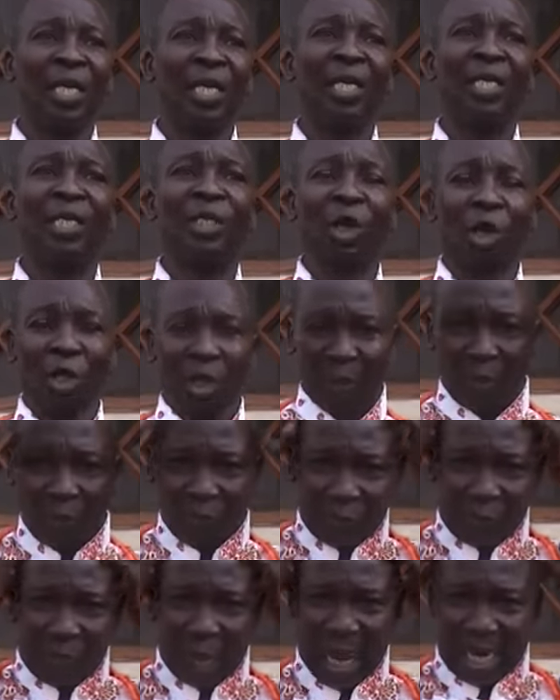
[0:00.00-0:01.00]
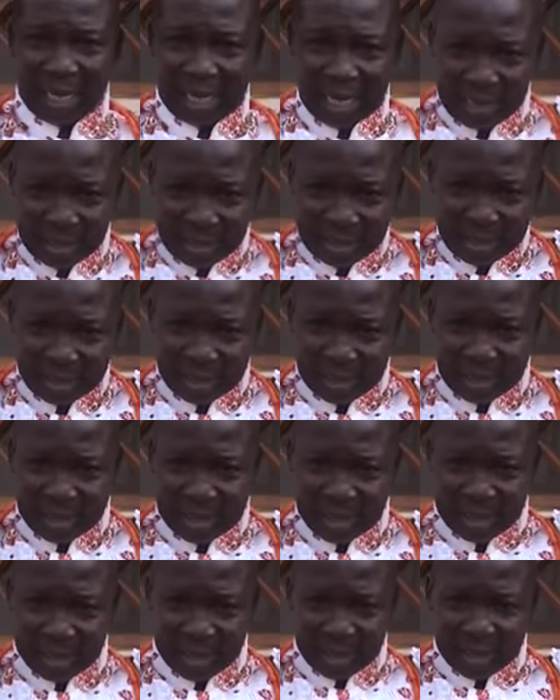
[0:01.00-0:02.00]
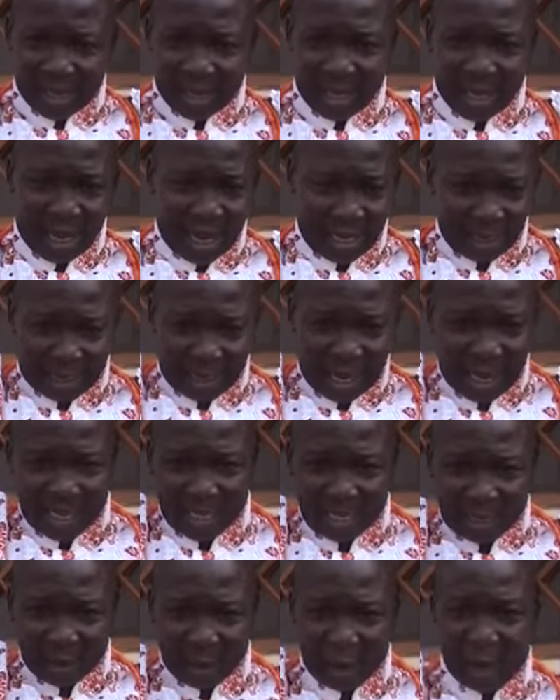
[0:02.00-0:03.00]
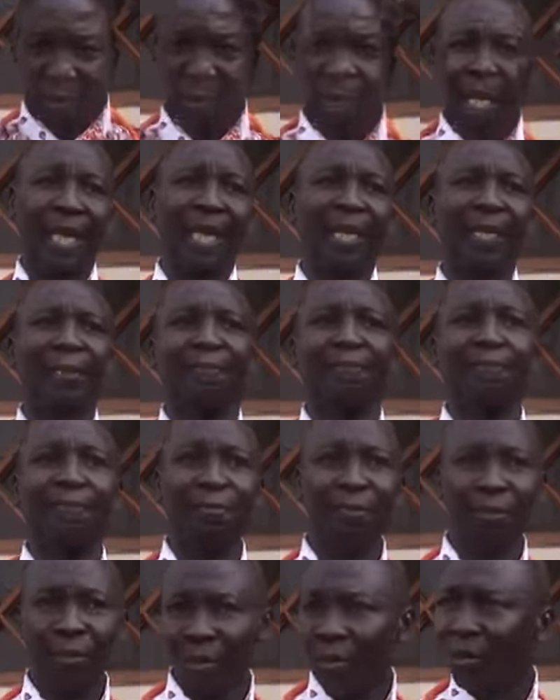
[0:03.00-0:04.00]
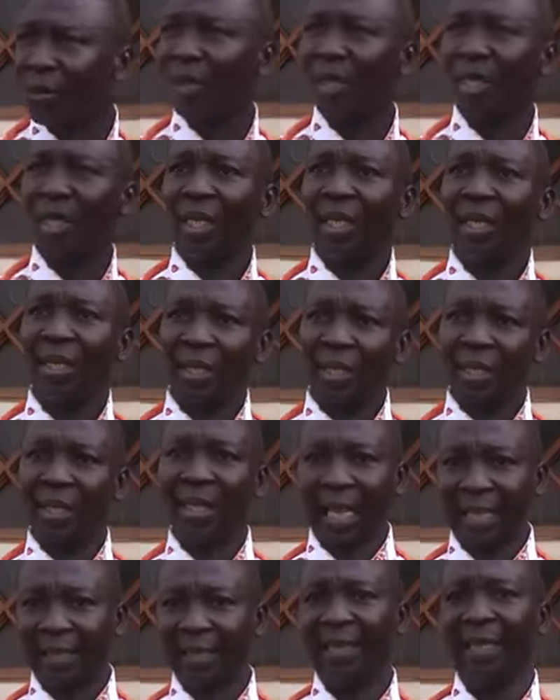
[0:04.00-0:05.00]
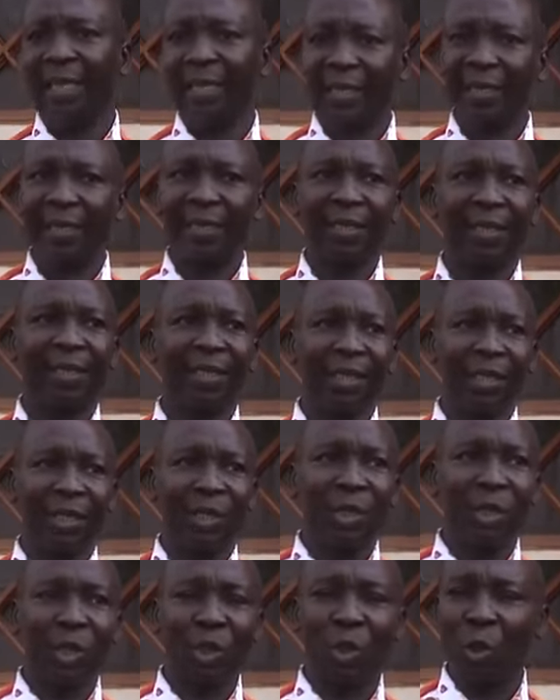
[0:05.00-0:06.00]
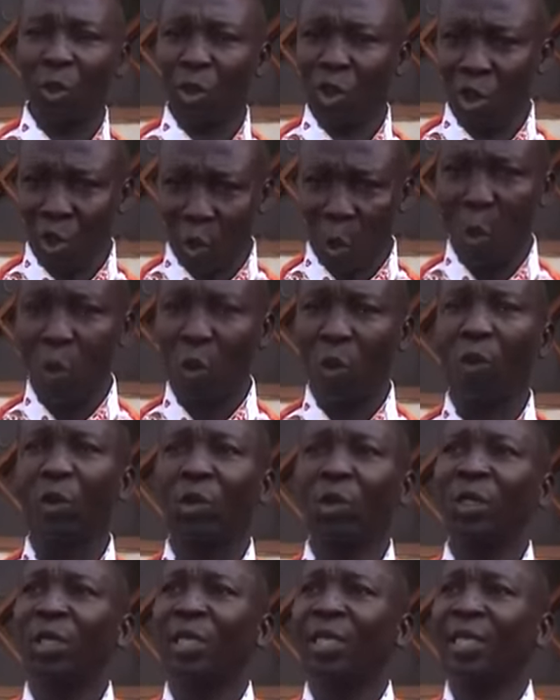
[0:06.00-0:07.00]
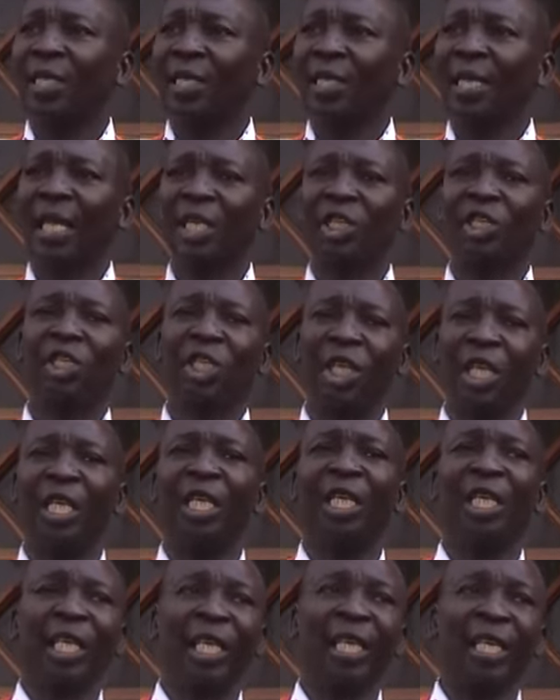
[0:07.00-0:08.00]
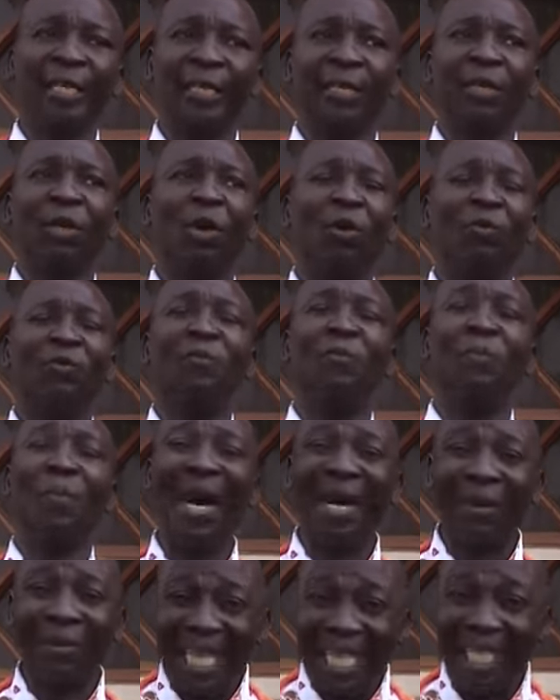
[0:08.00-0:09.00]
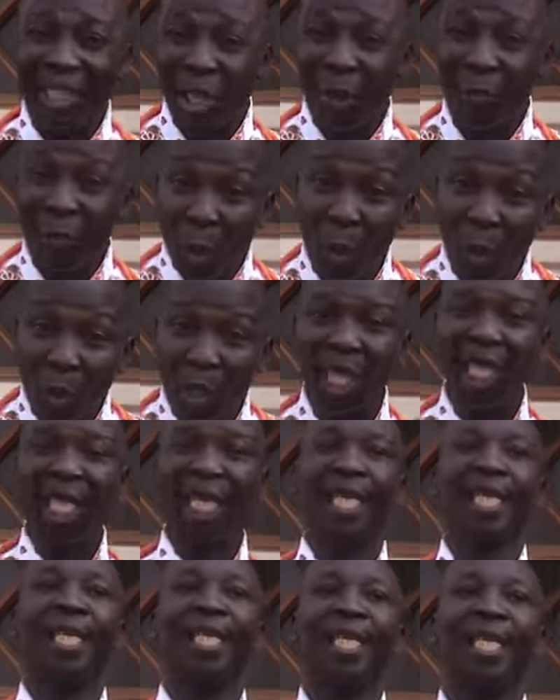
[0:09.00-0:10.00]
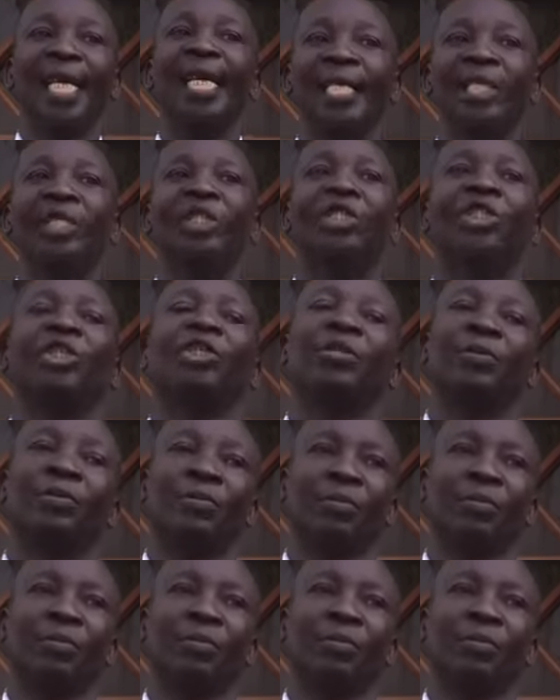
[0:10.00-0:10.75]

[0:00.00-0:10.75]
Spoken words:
is just pack it and tie it up there. That is to show that she is of marriageable age.